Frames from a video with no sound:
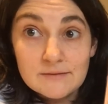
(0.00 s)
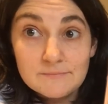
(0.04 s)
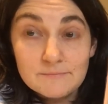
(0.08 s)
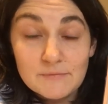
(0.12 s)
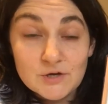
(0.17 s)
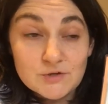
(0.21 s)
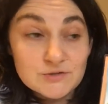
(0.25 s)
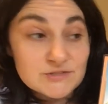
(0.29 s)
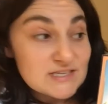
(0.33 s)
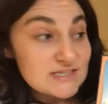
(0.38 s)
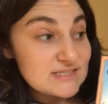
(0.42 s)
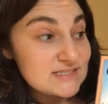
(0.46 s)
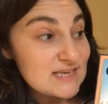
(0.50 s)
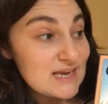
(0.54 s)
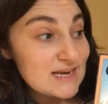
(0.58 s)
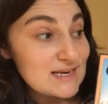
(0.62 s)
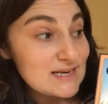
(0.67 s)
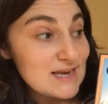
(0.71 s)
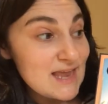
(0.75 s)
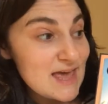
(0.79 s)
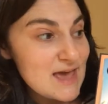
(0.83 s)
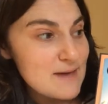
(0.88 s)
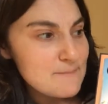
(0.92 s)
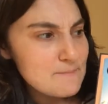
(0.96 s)
Moses said,
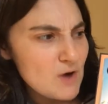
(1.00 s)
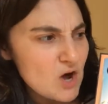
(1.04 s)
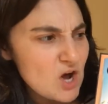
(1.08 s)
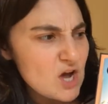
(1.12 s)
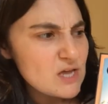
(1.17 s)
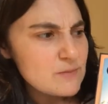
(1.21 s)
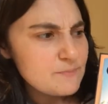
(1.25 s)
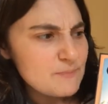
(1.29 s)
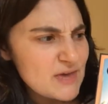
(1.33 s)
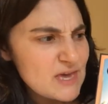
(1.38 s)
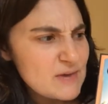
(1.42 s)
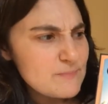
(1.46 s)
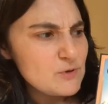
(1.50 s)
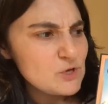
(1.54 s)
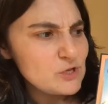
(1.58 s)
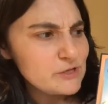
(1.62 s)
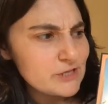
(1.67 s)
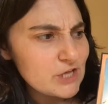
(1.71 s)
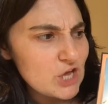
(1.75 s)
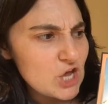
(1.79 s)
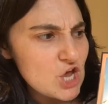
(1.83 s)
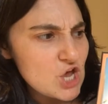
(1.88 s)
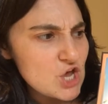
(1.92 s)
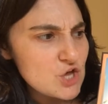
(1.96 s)
let my people
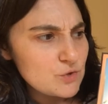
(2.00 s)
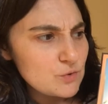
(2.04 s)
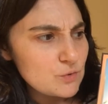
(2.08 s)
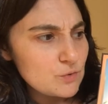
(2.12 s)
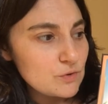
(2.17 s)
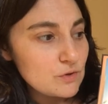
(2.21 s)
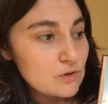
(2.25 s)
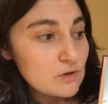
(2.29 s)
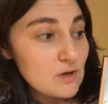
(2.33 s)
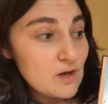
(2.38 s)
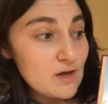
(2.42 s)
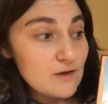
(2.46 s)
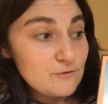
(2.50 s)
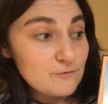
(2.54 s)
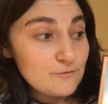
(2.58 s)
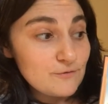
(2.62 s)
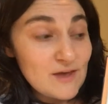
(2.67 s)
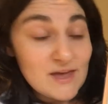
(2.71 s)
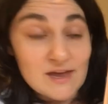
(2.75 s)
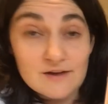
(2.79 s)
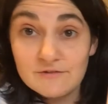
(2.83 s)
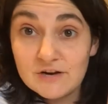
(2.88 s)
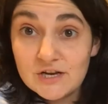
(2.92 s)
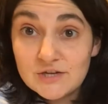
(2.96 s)
go. And
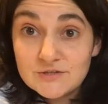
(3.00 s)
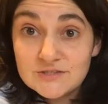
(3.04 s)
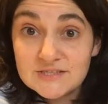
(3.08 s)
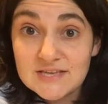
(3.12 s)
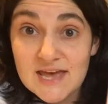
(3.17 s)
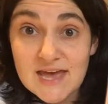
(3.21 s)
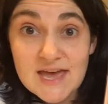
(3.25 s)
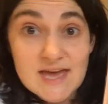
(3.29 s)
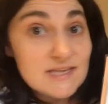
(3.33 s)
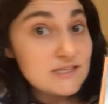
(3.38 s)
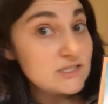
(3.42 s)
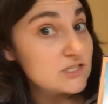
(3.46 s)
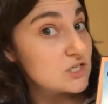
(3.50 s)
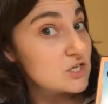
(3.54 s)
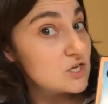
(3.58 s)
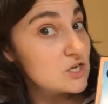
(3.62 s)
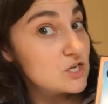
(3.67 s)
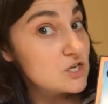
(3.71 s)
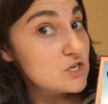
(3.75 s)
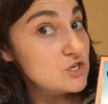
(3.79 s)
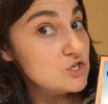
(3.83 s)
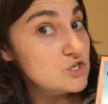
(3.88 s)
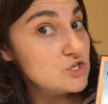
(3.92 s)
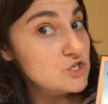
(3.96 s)
Pharaoh said,
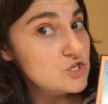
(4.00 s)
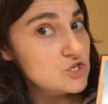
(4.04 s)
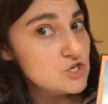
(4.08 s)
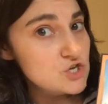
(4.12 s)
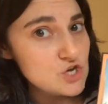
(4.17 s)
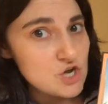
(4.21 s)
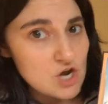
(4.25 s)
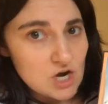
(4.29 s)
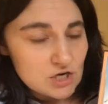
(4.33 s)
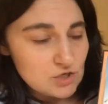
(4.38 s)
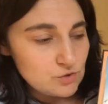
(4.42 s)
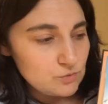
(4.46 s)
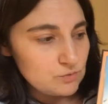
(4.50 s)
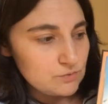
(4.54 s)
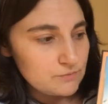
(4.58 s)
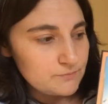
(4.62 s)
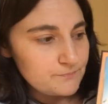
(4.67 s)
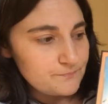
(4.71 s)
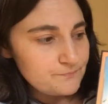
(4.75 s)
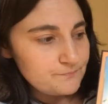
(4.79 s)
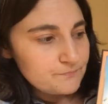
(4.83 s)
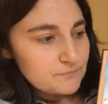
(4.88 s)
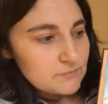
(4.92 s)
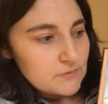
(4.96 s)
no.
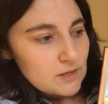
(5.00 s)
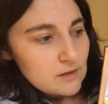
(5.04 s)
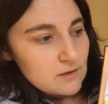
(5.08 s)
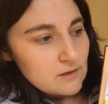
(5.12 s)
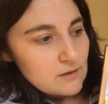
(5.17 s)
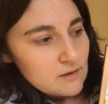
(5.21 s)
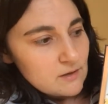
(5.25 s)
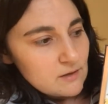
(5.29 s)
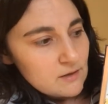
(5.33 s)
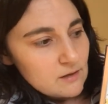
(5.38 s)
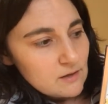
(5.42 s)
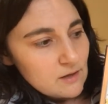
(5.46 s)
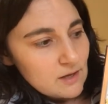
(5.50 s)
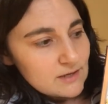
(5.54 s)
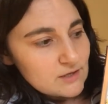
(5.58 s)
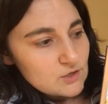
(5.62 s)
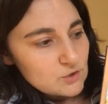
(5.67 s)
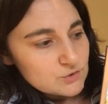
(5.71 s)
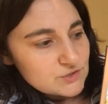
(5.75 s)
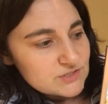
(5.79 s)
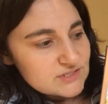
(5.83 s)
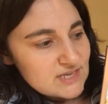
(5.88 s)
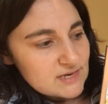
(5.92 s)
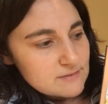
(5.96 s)
And
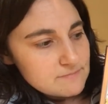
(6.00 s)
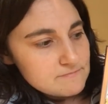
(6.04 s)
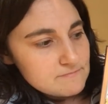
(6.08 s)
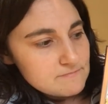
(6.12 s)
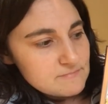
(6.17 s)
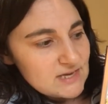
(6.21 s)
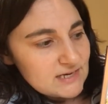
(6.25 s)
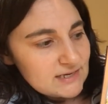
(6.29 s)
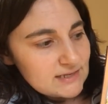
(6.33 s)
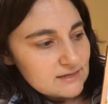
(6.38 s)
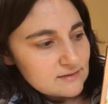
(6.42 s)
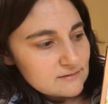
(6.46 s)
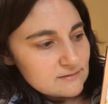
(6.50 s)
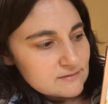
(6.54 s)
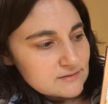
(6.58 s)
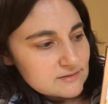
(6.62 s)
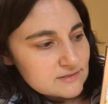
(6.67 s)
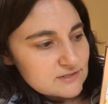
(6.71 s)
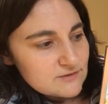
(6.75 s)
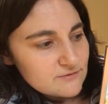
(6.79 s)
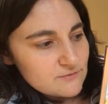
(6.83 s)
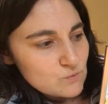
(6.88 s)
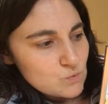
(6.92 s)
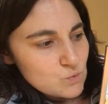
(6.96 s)
God sent
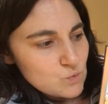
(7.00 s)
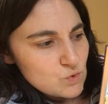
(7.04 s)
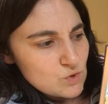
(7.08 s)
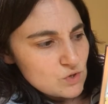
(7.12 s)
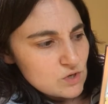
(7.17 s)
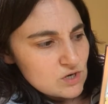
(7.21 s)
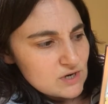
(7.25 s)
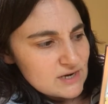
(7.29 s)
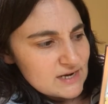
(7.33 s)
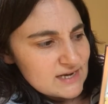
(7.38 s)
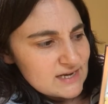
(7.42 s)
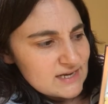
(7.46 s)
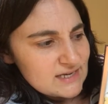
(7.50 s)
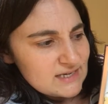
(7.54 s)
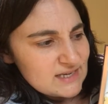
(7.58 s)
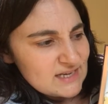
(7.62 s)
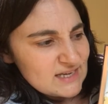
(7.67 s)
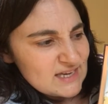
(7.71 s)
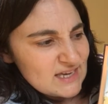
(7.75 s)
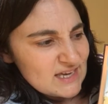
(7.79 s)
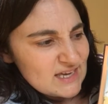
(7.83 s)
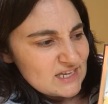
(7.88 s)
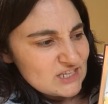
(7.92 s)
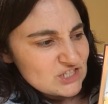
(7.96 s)
millions of
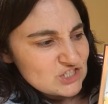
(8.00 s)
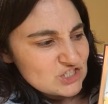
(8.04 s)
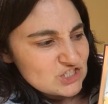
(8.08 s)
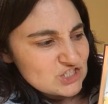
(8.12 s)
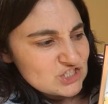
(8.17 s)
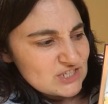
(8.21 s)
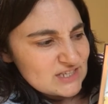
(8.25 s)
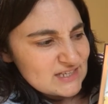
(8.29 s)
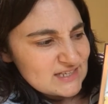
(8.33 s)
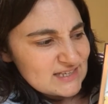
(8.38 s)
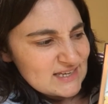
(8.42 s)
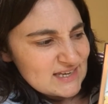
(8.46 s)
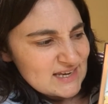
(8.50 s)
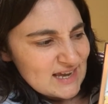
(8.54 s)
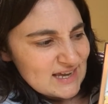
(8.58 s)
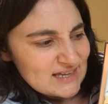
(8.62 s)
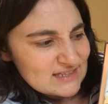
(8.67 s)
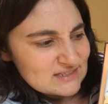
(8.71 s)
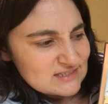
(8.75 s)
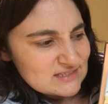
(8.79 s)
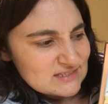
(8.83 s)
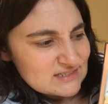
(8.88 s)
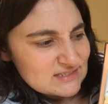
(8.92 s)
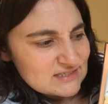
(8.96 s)
whining, itching
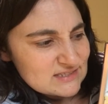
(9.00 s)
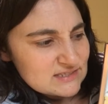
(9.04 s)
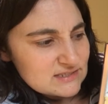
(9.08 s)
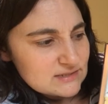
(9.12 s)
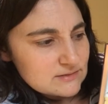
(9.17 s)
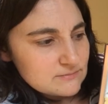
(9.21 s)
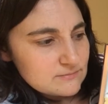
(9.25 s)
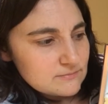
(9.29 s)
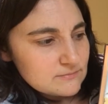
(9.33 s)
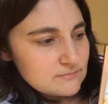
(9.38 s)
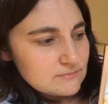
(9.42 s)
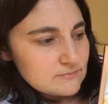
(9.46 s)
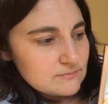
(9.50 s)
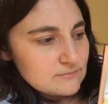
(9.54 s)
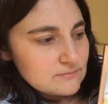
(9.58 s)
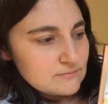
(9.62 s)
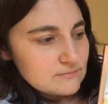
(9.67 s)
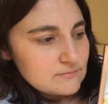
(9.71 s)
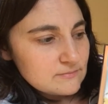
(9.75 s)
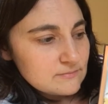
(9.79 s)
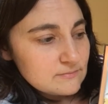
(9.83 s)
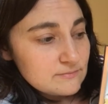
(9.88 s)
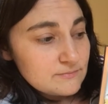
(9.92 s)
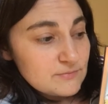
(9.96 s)
gnats.
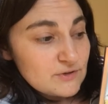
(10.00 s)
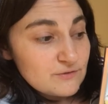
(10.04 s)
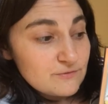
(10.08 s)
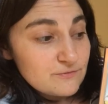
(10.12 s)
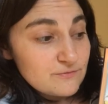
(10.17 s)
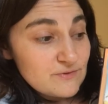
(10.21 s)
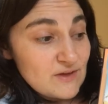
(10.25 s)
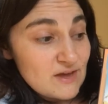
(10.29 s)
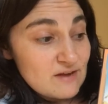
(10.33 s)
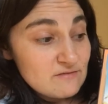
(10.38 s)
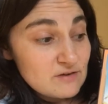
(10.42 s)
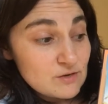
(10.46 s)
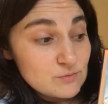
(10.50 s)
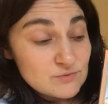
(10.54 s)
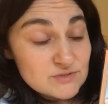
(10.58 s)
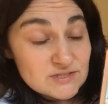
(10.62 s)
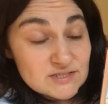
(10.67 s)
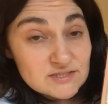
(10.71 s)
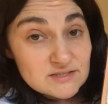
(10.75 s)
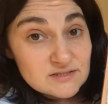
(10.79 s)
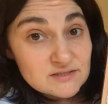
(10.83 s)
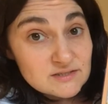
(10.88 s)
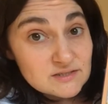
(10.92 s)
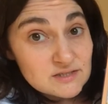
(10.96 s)
But Pharaoh
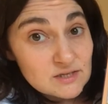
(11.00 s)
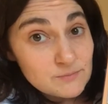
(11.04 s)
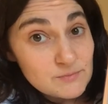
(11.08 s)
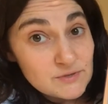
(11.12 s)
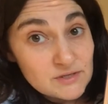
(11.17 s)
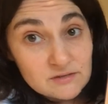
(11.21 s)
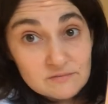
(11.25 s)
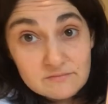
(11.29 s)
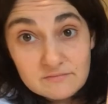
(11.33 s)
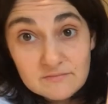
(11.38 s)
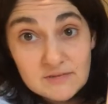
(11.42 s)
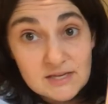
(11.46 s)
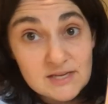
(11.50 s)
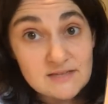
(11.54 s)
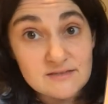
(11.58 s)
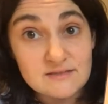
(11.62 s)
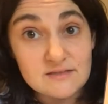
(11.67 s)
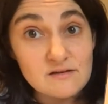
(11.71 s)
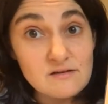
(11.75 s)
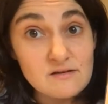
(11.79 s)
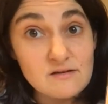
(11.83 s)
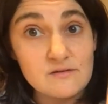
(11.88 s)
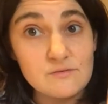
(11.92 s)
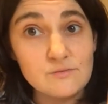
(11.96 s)
was stubborn.
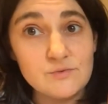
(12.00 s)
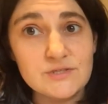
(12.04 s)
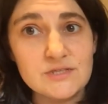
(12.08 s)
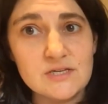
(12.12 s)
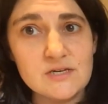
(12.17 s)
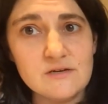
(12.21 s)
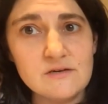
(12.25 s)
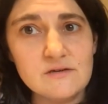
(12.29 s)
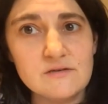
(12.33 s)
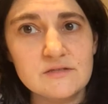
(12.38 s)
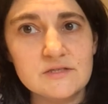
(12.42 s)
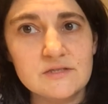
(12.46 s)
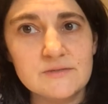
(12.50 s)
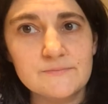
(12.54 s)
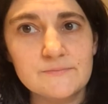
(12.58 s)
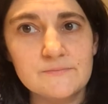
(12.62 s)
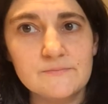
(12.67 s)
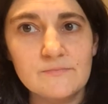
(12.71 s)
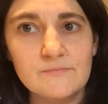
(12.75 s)
His heart was hard.